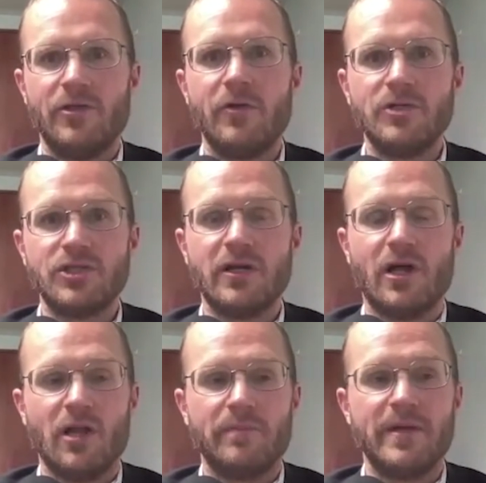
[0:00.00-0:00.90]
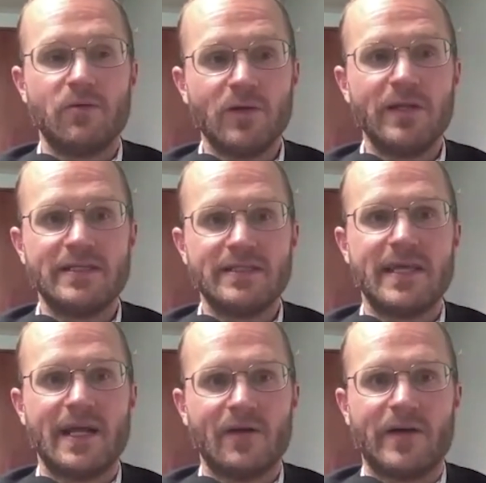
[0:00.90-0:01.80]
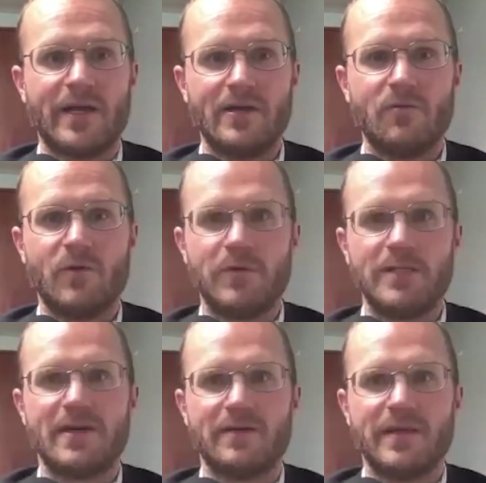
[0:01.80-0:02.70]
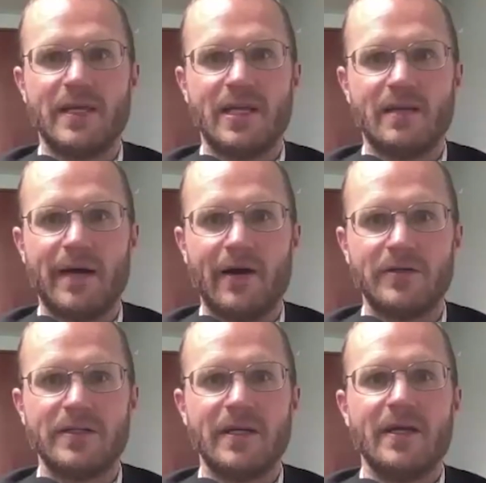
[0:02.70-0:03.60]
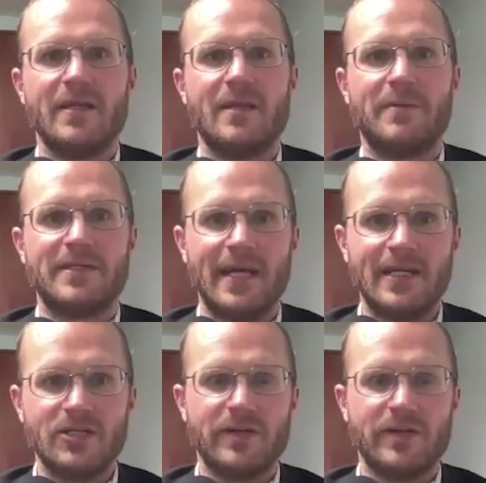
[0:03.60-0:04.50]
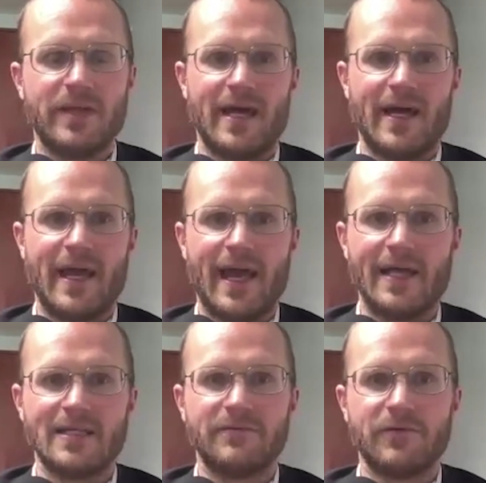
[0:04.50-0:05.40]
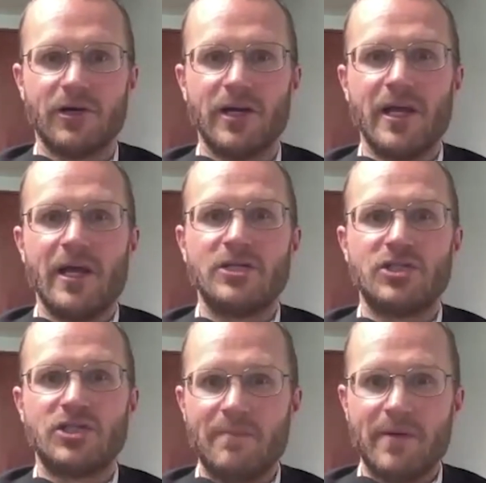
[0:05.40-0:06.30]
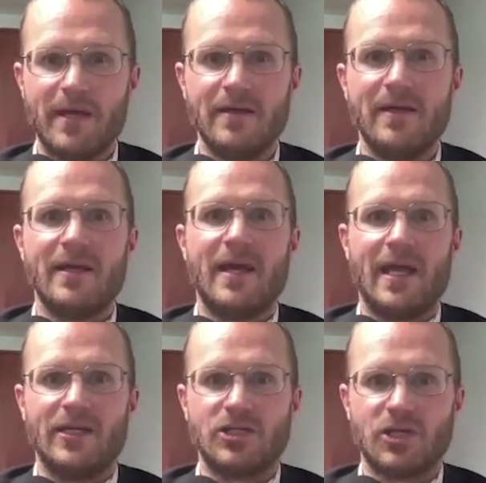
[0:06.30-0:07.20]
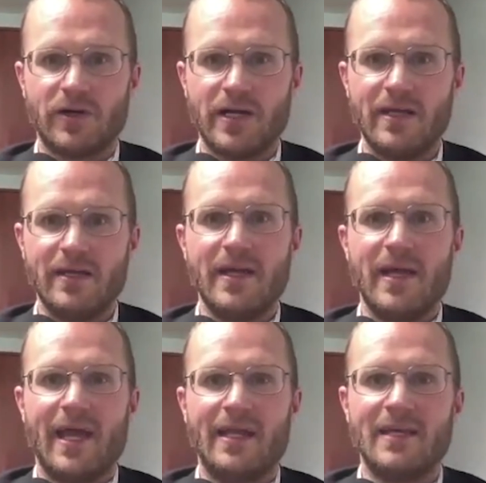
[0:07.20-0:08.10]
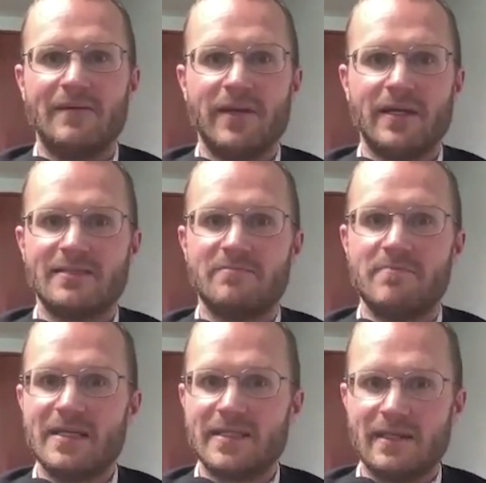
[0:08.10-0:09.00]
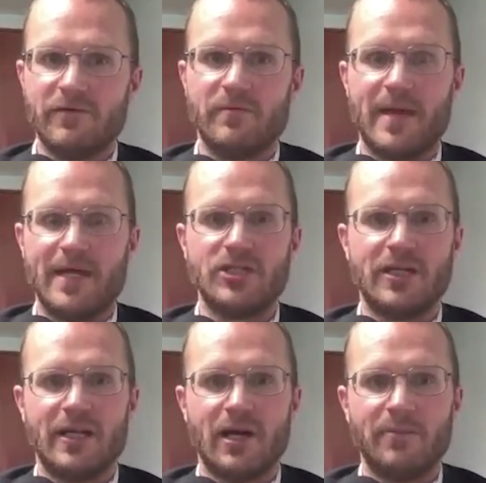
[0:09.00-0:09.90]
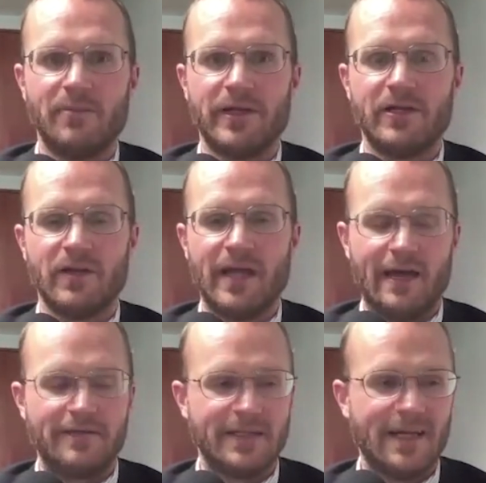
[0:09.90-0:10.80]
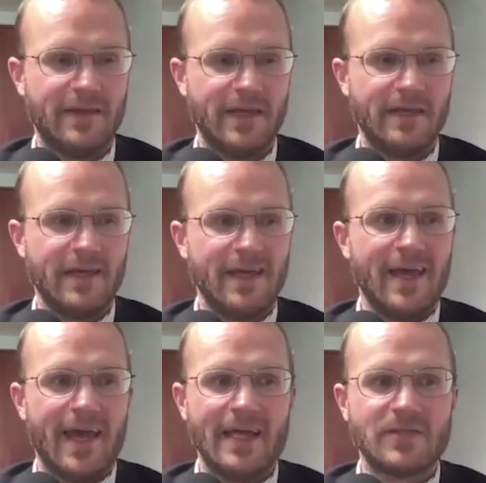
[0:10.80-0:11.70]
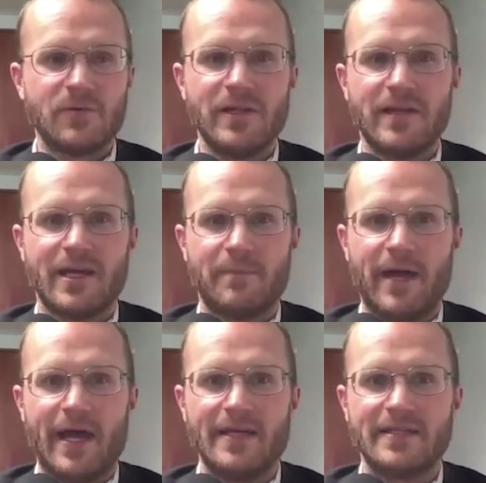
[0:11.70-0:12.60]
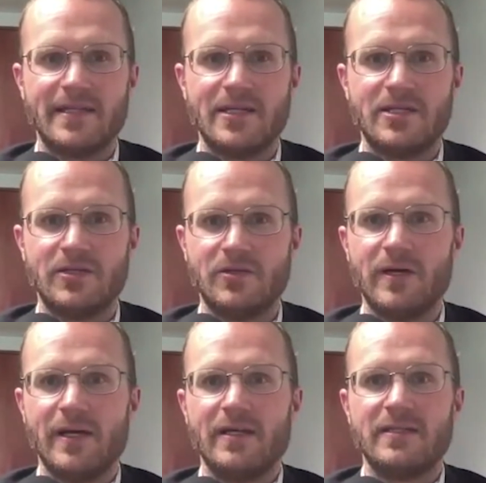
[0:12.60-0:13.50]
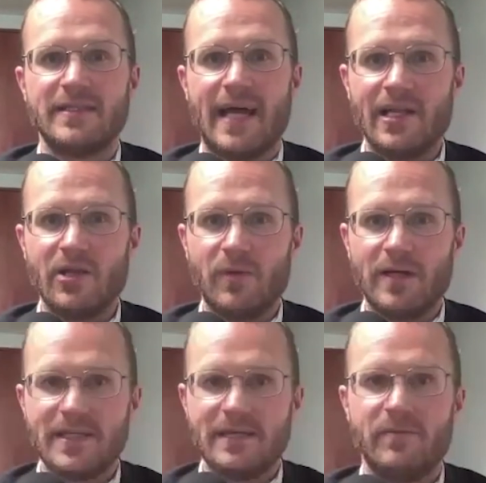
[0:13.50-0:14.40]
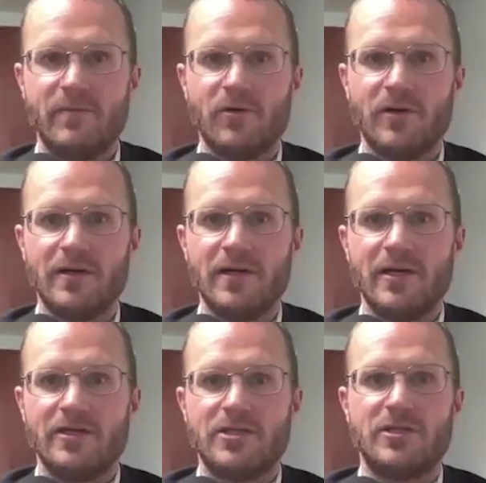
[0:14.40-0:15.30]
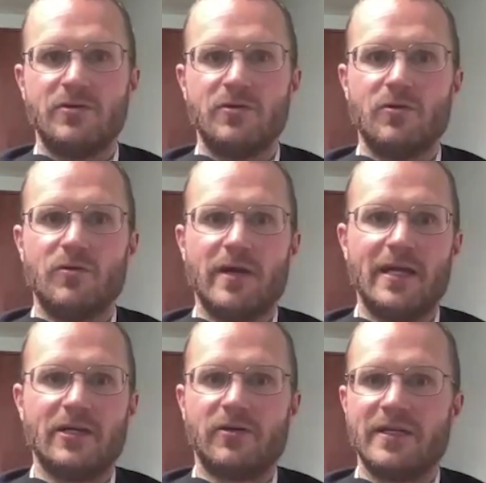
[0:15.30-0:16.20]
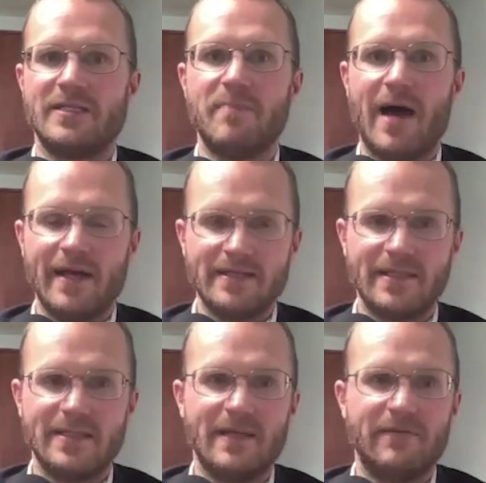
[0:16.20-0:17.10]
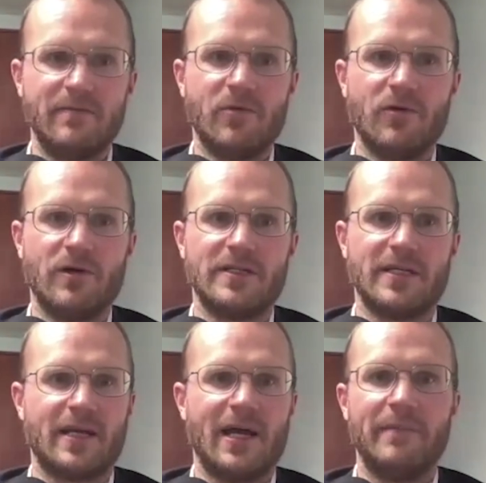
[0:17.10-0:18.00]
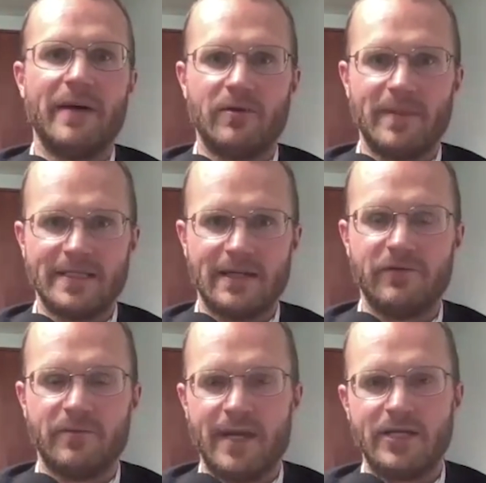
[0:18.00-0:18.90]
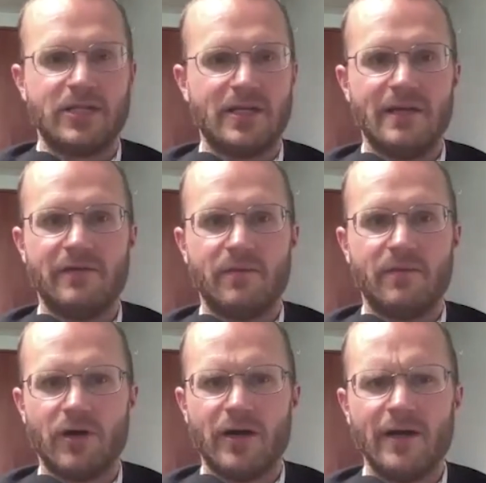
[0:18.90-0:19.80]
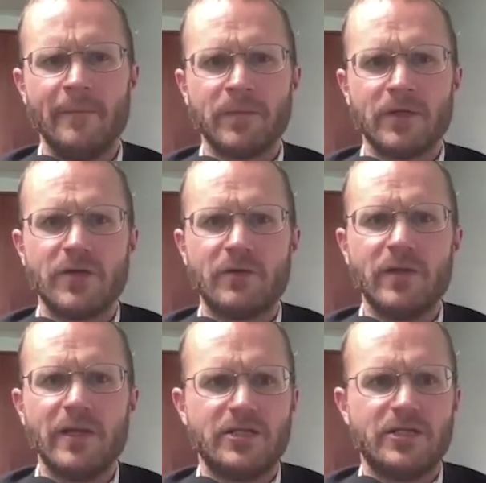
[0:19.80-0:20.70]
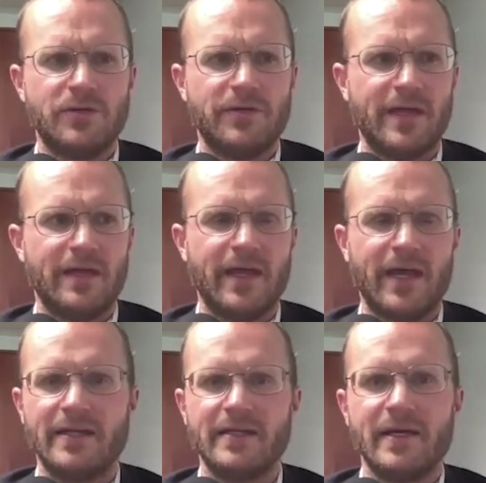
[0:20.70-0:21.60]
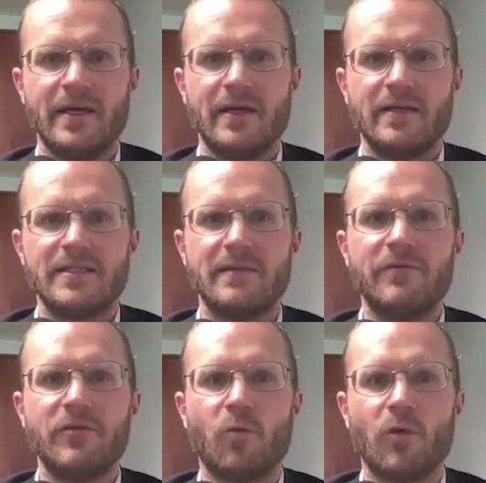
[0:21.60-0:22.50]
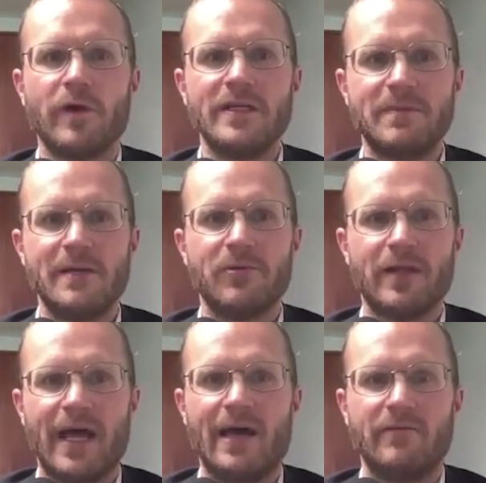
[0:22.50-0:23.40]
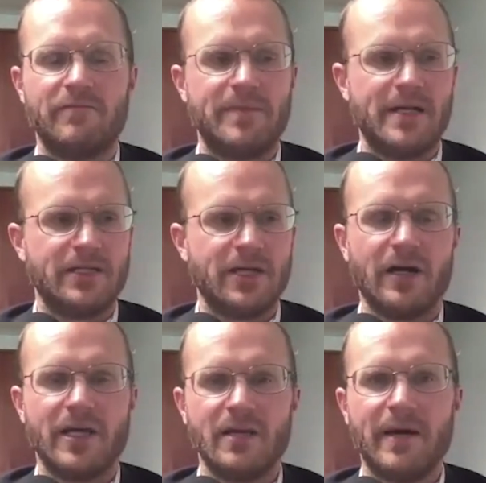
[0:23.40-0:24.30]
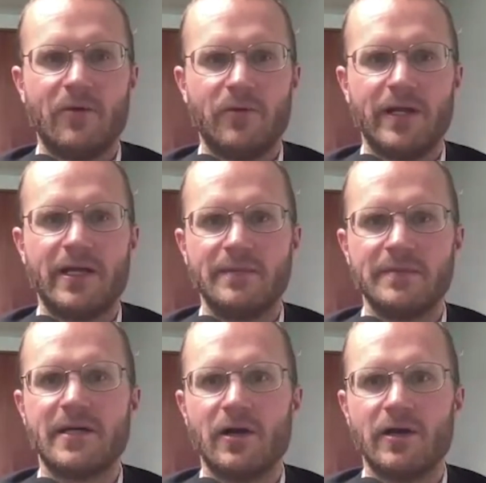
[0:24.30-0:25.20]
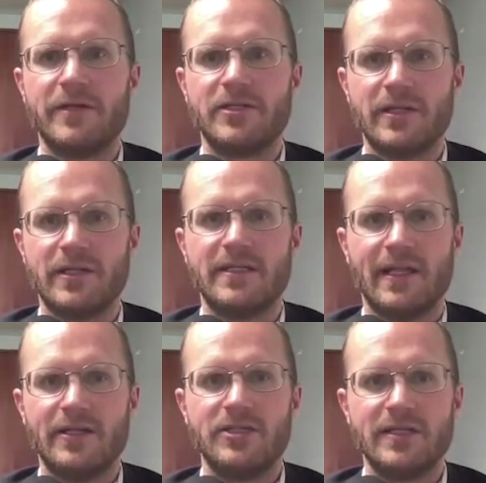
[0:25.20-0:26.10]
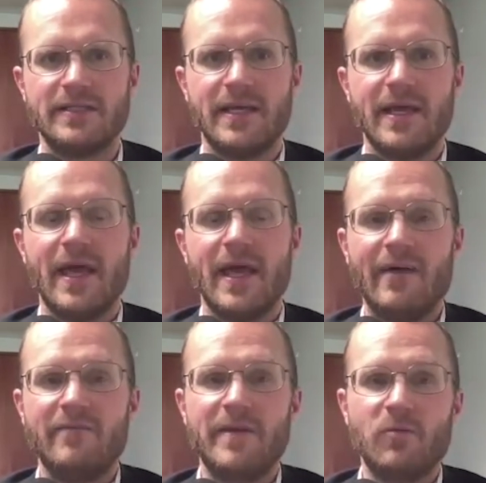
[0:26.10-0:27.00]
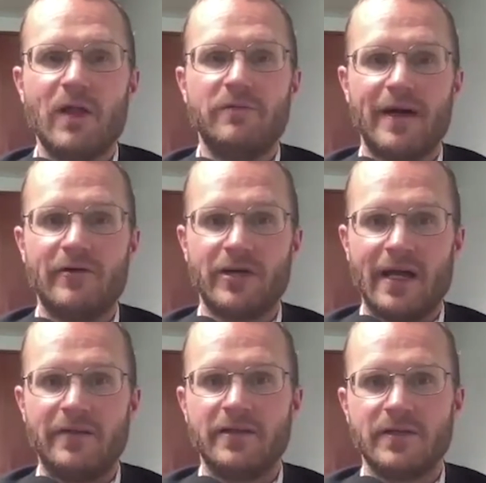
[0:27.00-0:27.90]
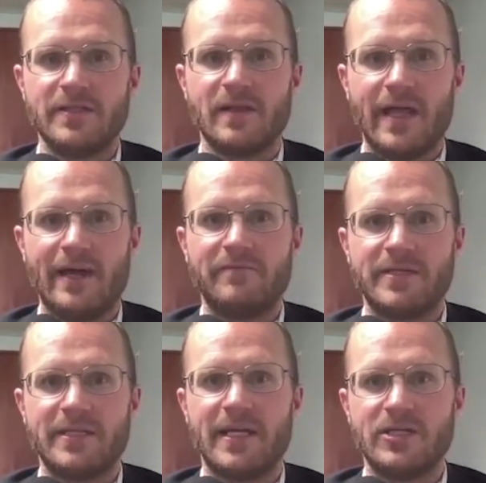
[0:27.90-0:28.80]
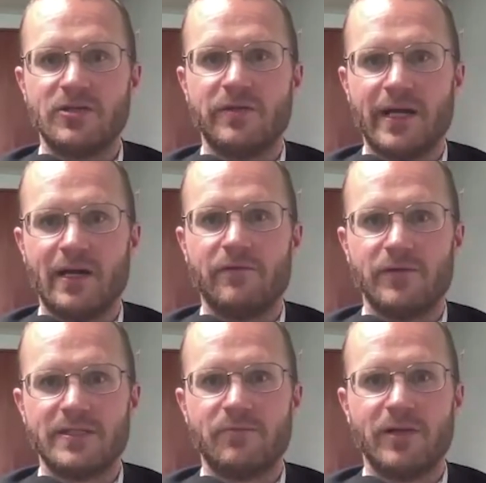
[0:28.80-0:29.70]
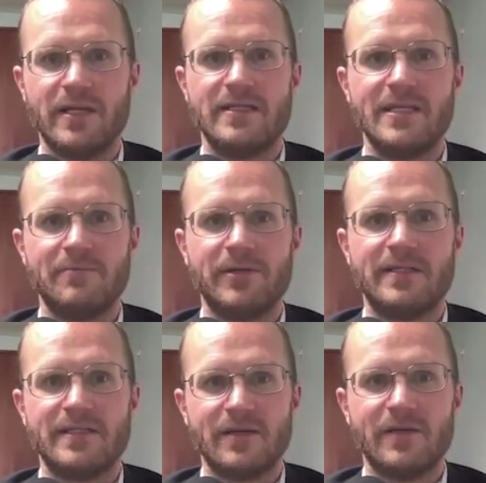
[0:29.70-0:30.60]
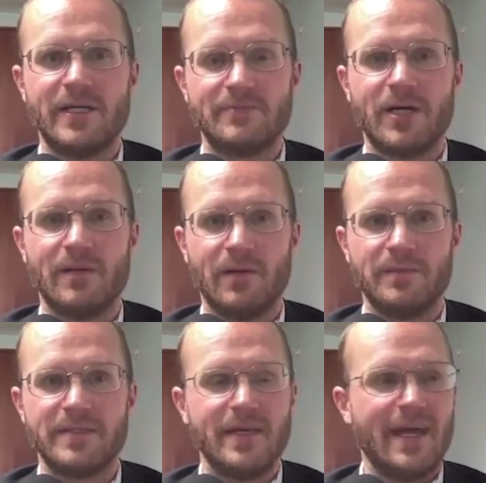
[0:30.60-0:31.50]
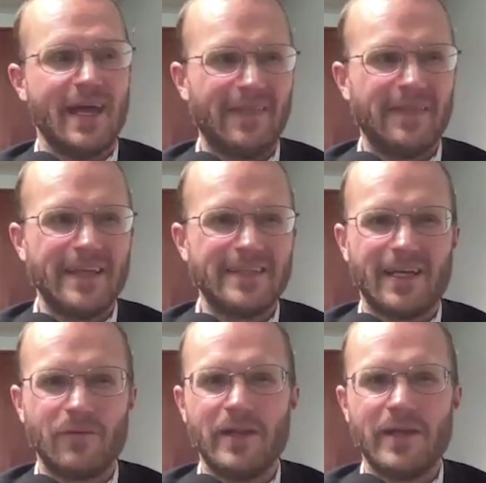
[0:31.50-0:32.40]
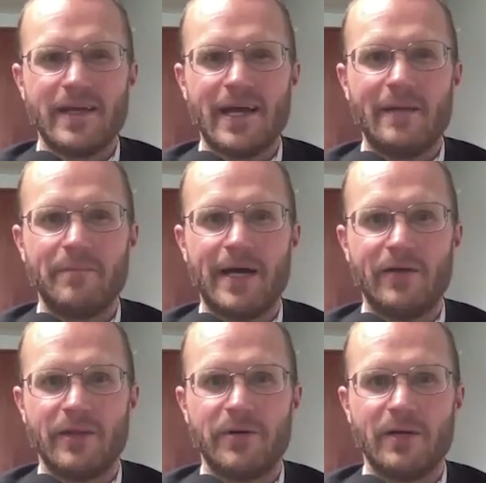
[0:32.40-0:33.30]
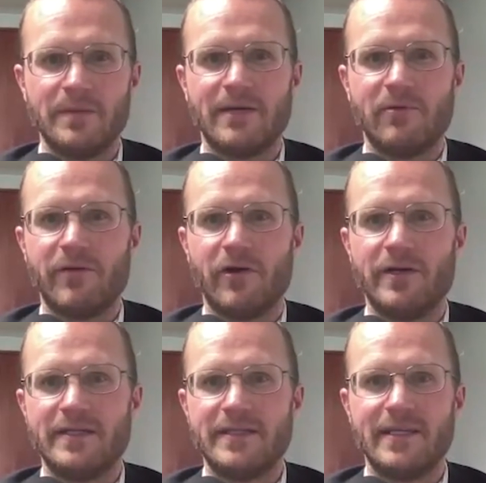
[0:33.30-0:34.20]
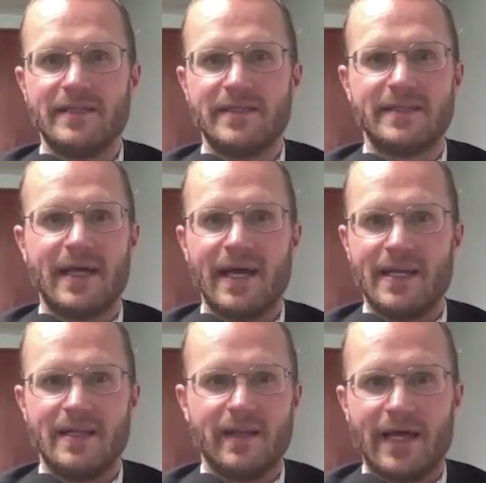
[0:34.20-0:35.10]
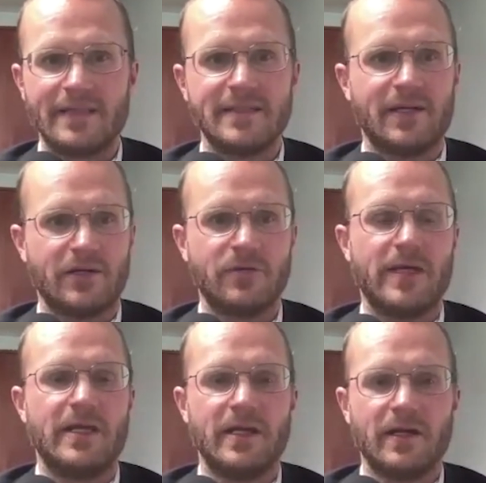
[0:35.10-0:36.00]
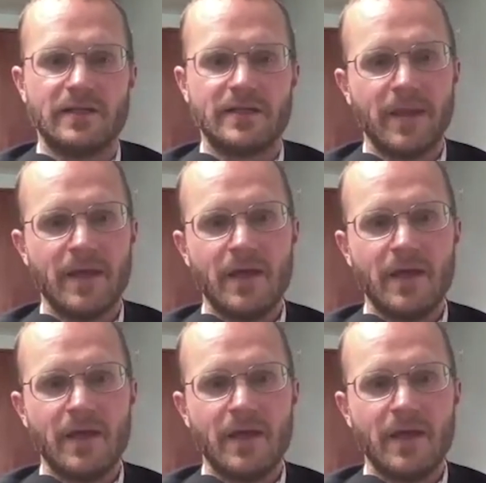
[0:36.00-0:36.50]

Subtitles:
Those should all be really scary when we start thinking about the potential that AI has for shaping and turning and giving us misinformation in our political lives. And I think has really the capacity to silo us more, to increase biases even more, to compound misinformation even more. So I really do think that some of the worries people have been talking about when it comes to artificial intelligence have been well-founded. I think there is a lot of potential there for some really deeply serious problems and things that can really compound the problems that we've already seen in society the last 10 or 20 years.